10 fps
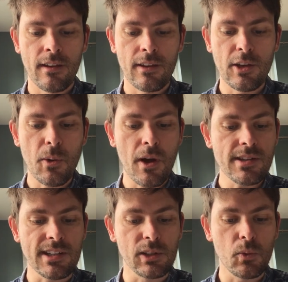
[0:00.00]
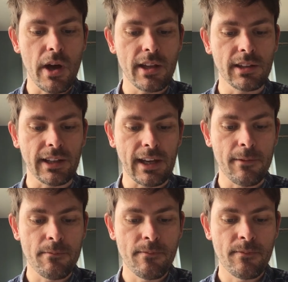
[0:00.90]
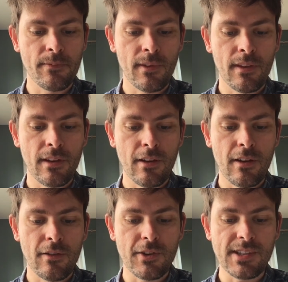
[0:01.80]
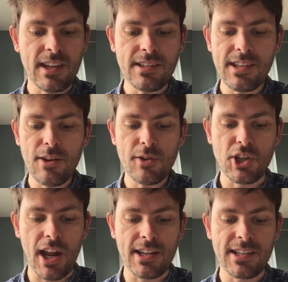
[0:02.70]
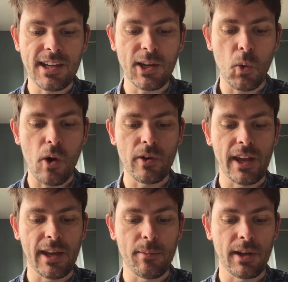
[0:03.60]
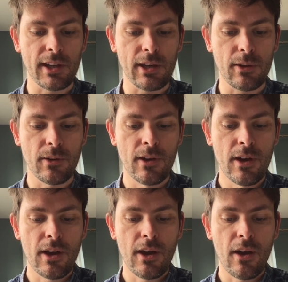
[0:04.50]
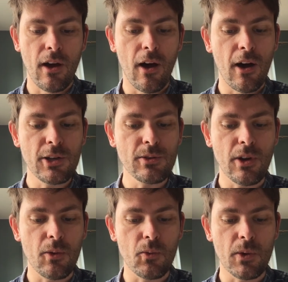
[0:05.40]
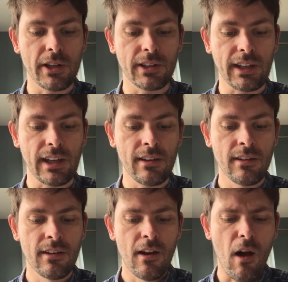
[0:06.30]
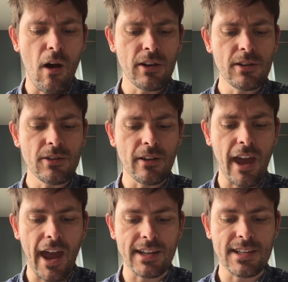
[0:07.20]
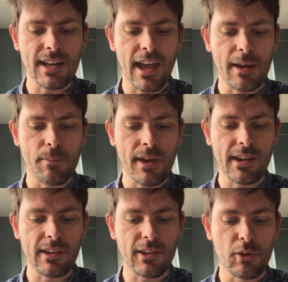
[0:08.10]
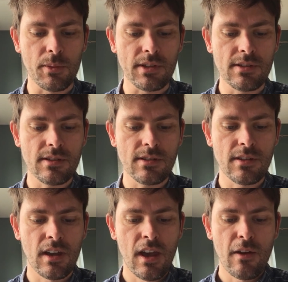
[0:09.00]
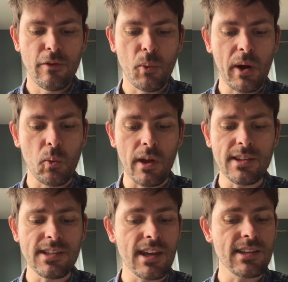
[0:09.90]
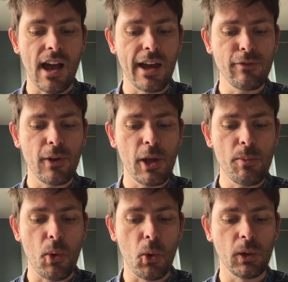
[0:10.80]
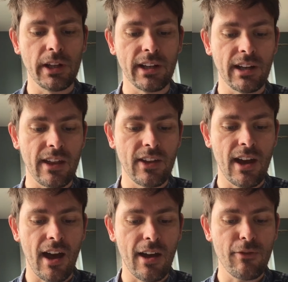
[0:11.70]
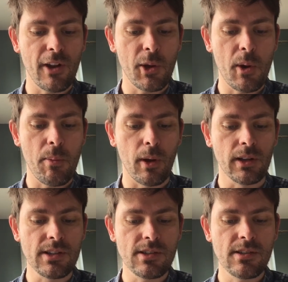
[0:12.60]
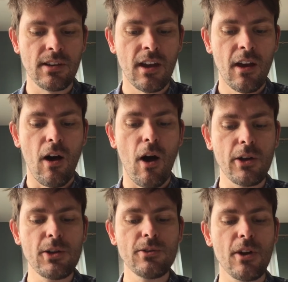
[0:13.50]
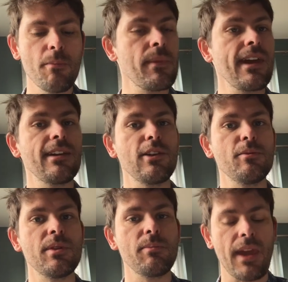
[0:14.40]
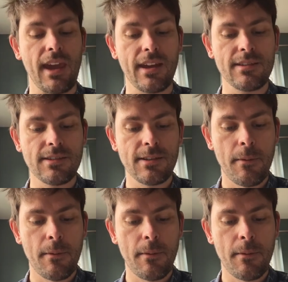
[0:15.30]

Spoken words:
You are still worldly. For since there is jealousy and quarrelling among you, are you not worldly? Are you not acting like mere humans? For when one says, I follow Paul, and another, I follow Apollos, are you not mere human beings?